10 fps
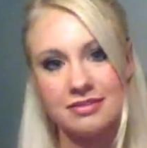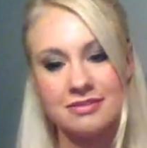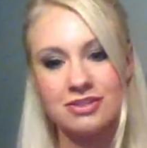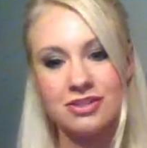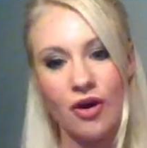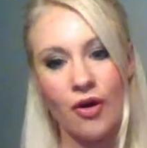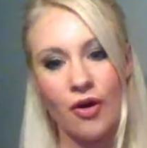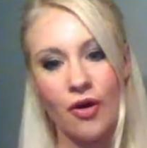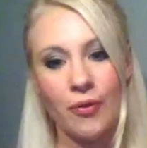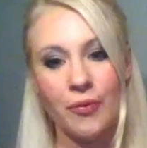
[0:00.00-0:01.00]

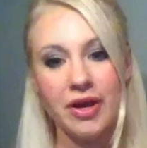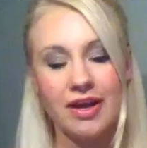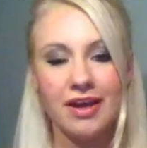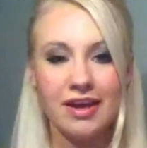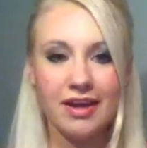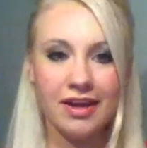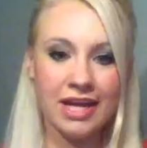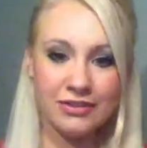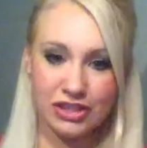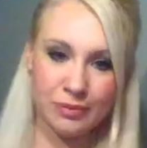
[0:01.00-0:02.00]
So
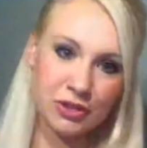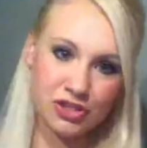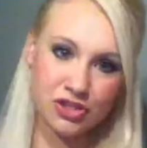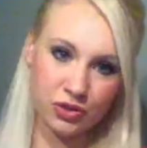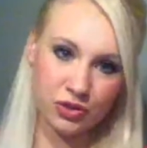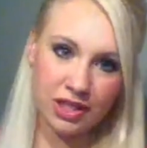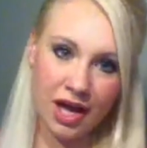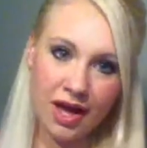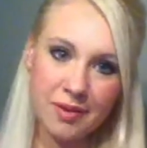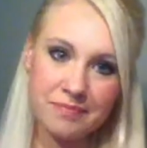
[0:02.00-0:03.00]
if she puts Julia
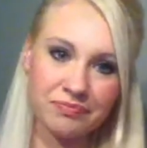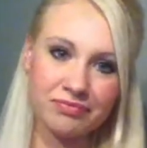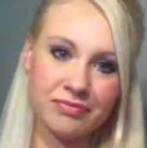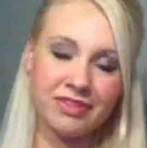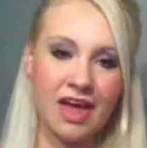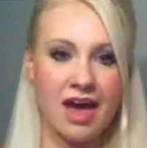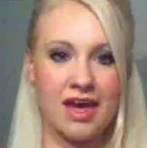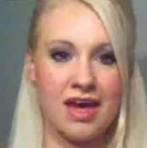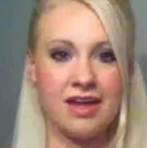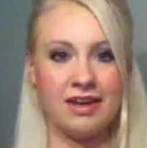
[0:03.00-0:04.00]
up,
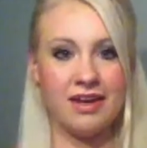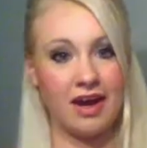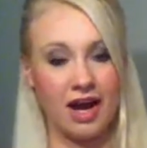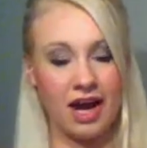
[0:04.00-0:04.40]
then